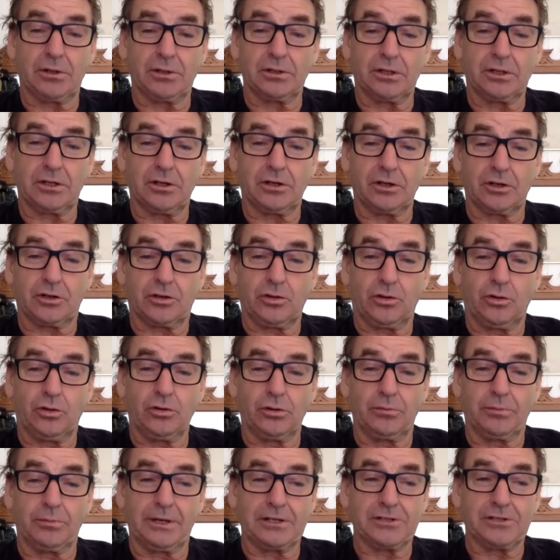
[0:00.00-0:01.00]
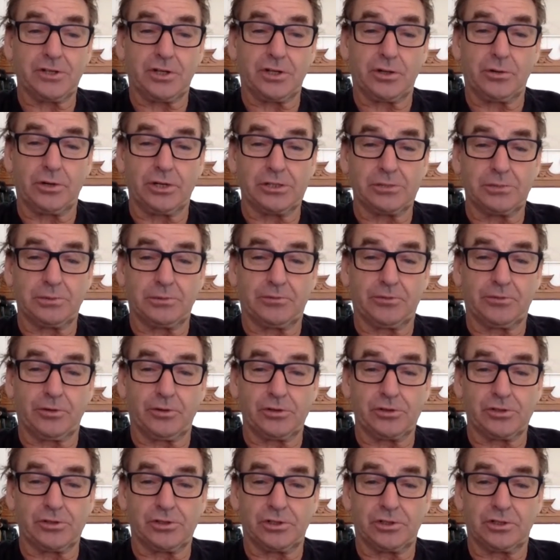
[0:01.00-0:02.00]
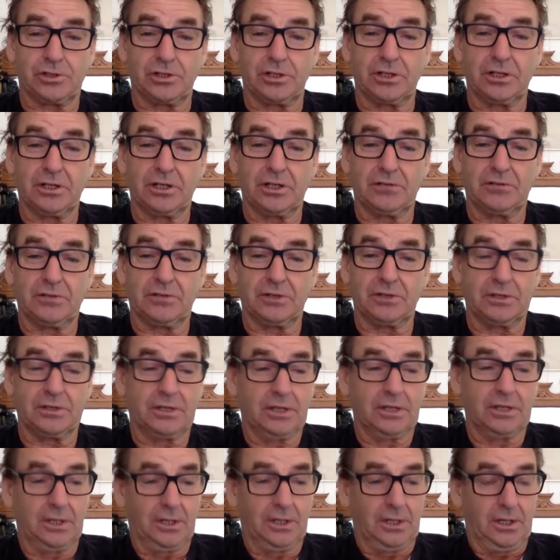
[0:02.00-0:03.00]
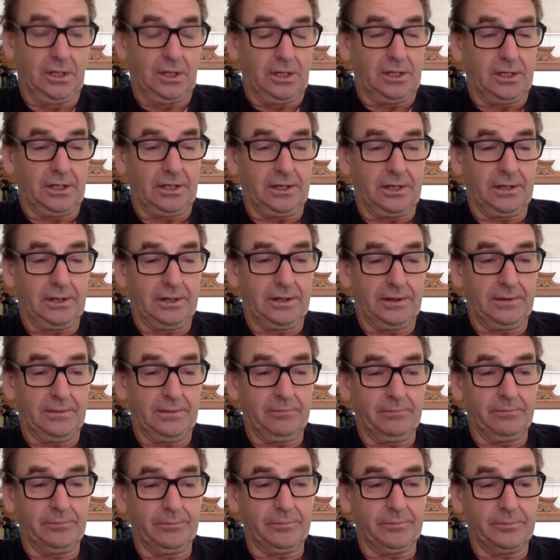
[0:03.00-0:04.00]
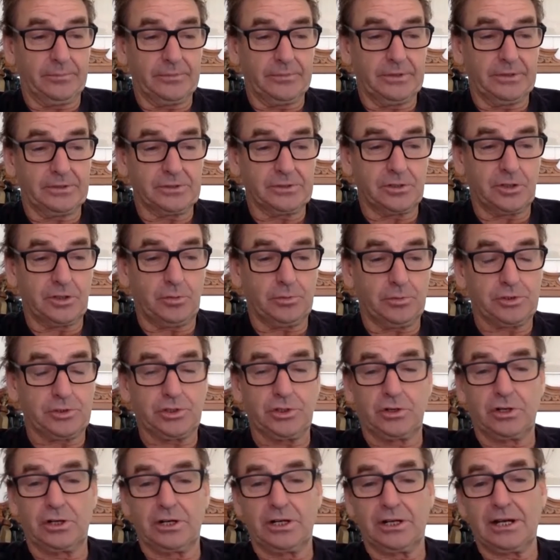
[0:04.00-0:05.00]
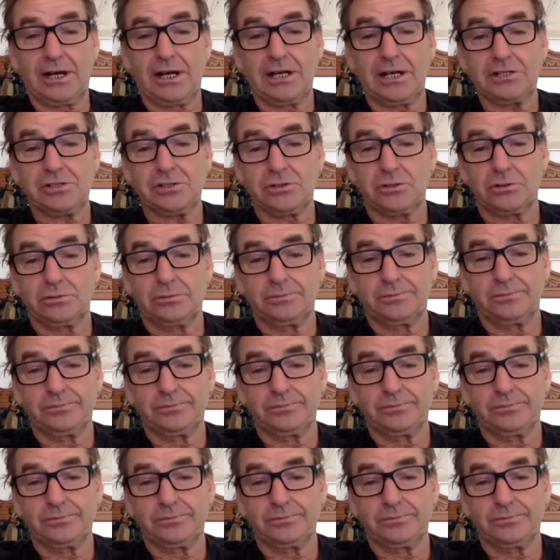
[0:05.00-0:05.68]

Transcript: And I got a call about 2 weeks before I was due to leave that there was an opportunity at Arsenal.